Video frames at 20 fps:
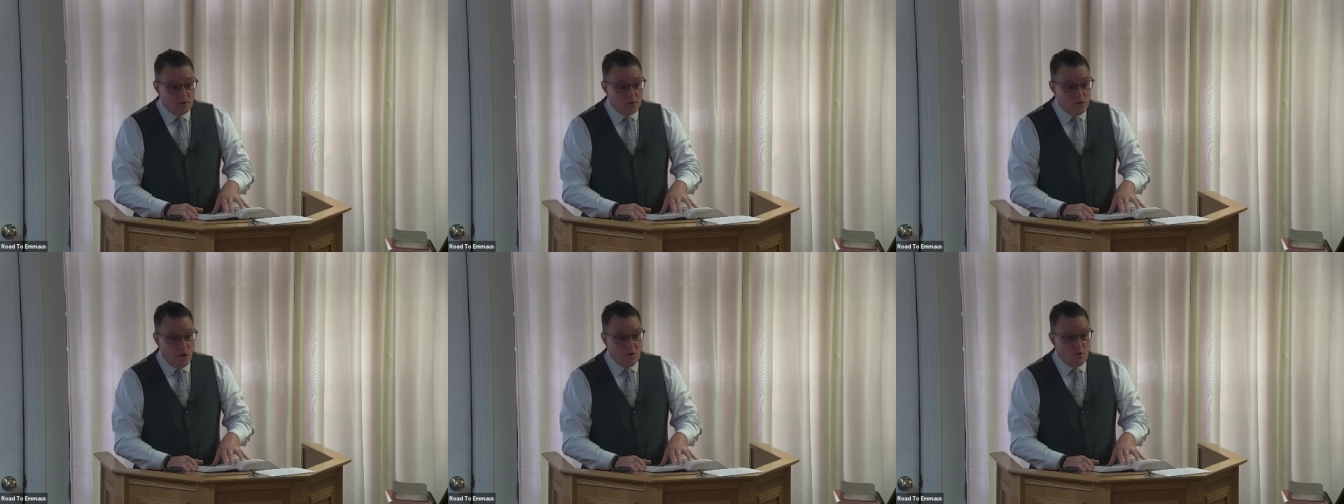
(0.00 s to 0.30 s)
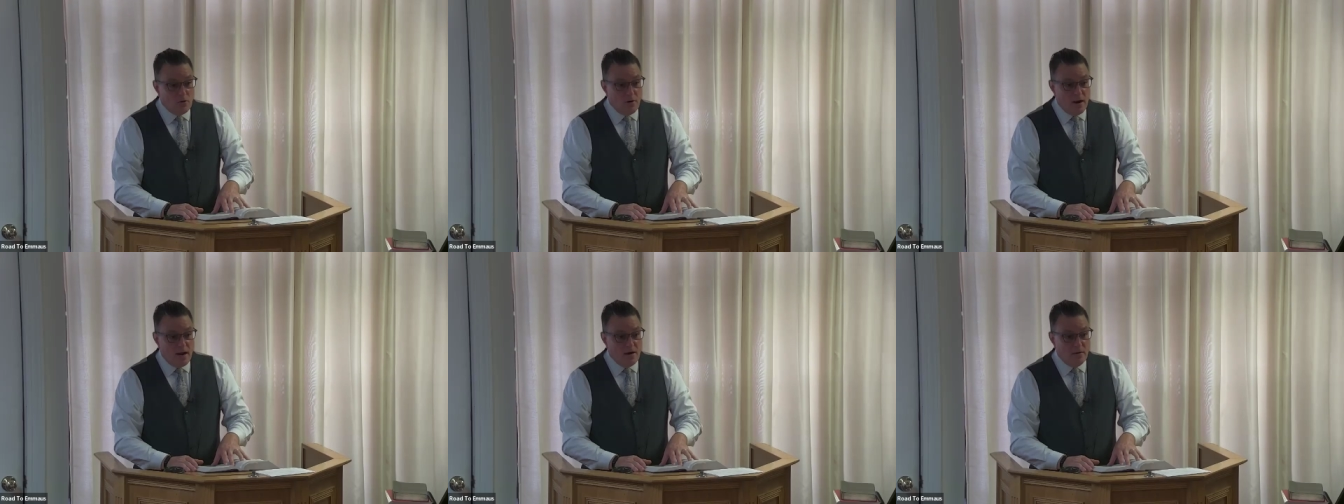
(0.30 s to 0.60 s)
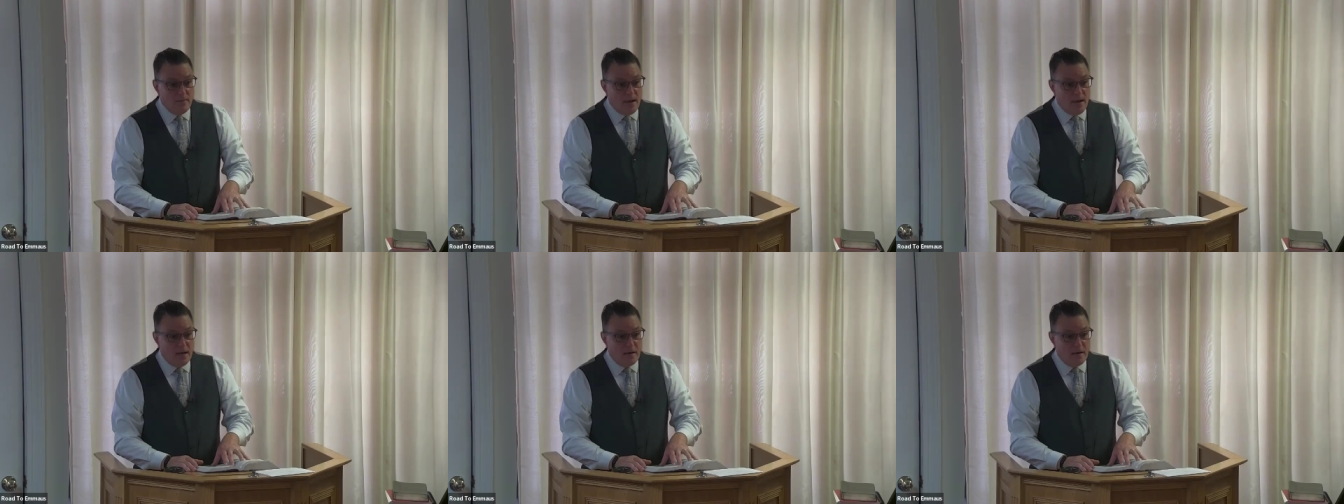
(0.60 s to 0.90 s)
No
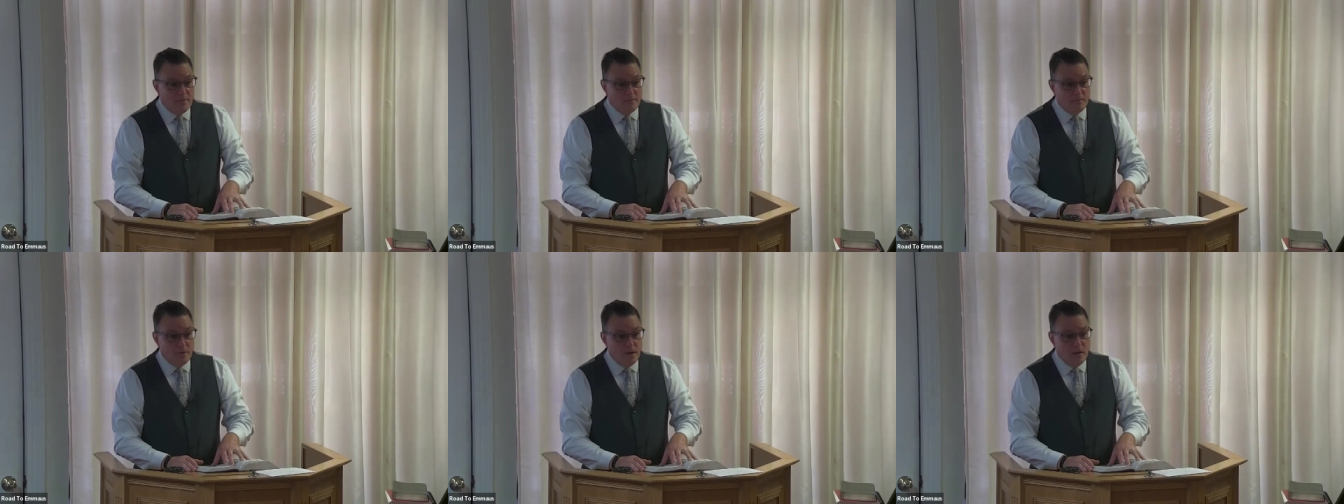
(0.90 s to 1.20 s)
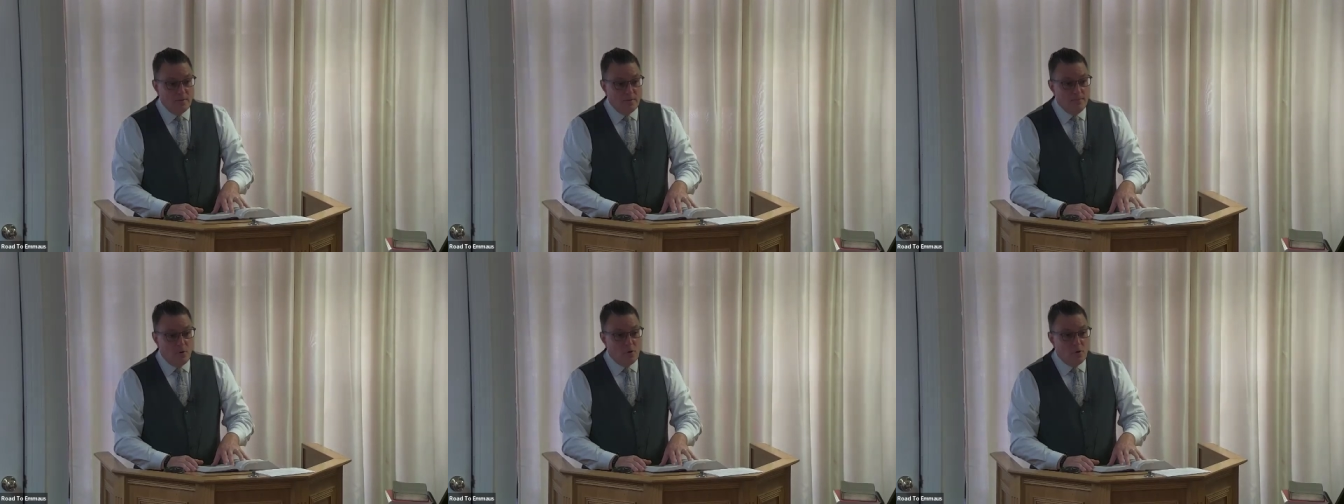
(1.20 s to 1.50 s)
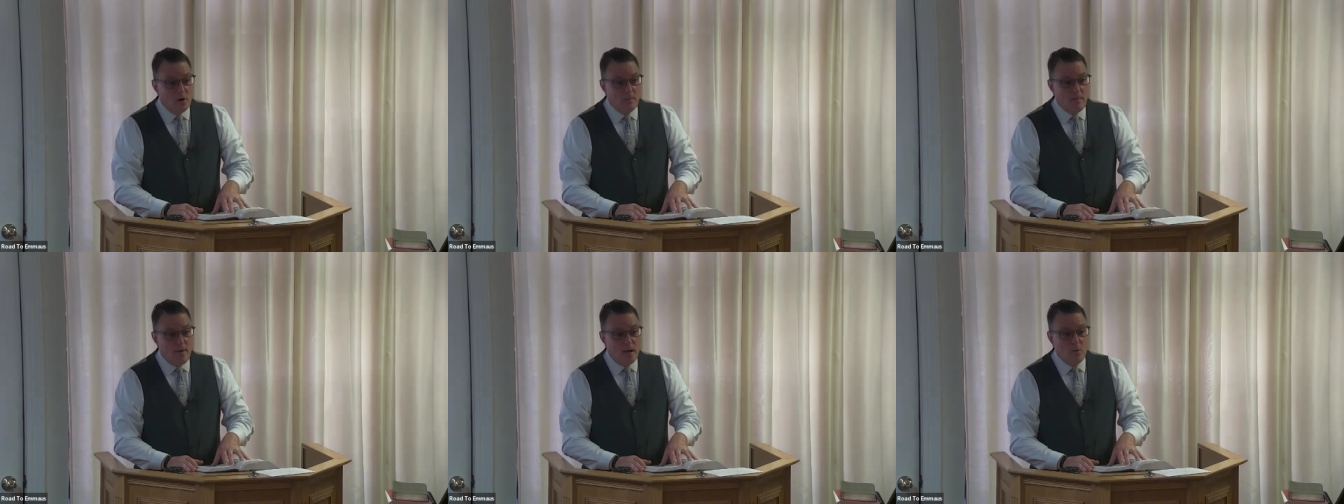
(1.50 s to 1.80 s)
greater man
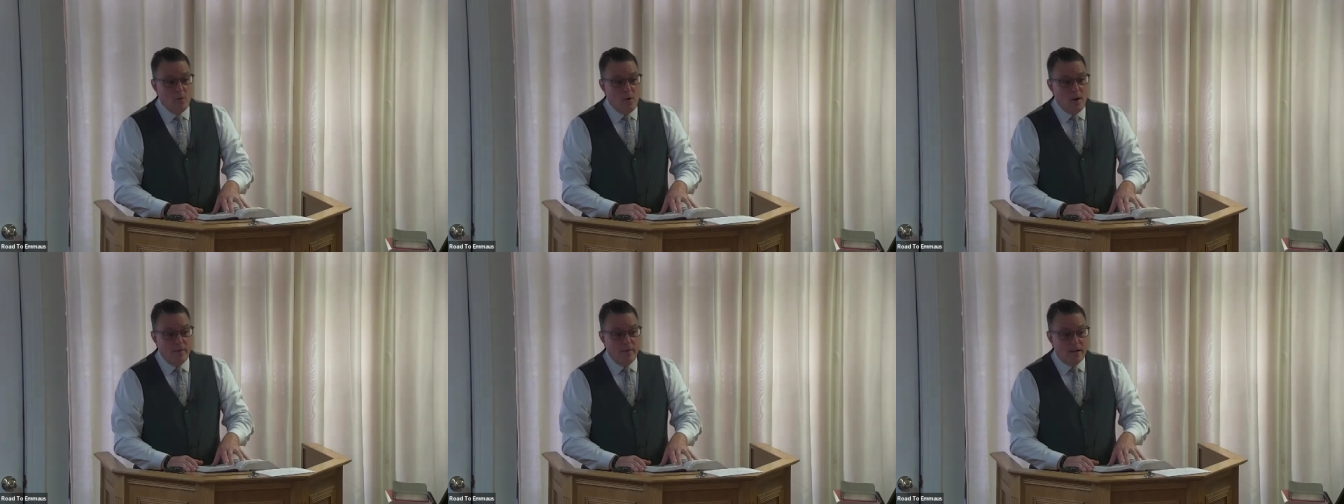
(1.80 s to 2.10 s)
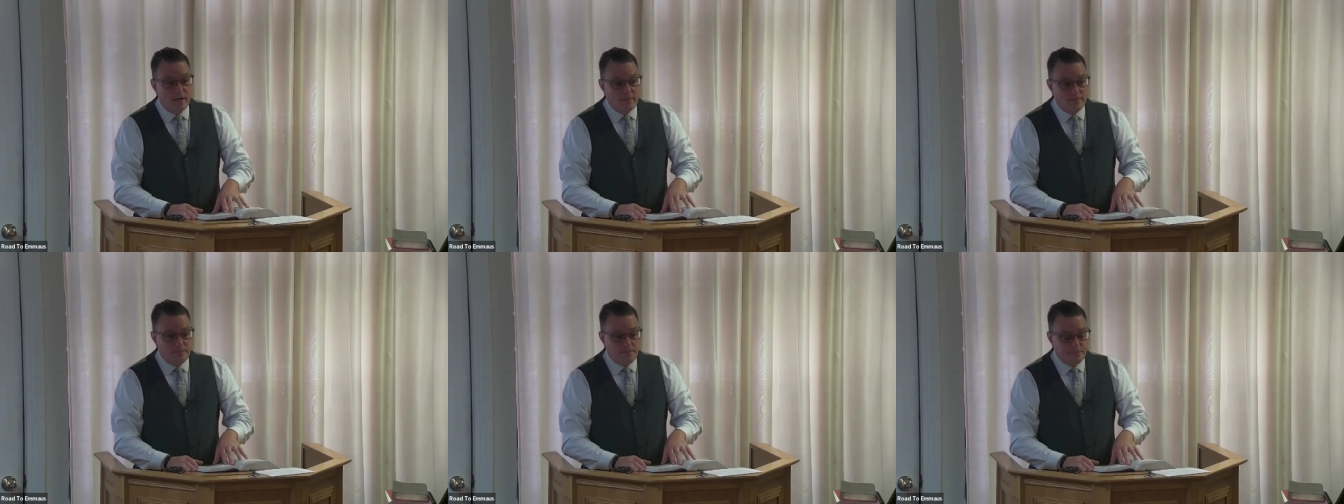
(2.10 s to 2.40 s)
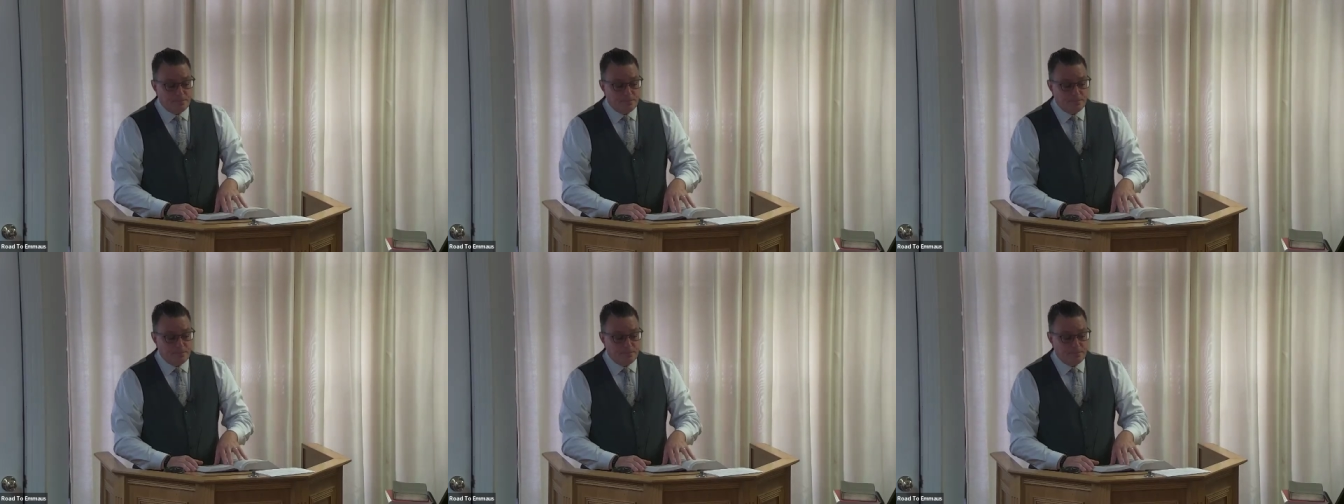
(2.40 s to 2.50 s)
born among women.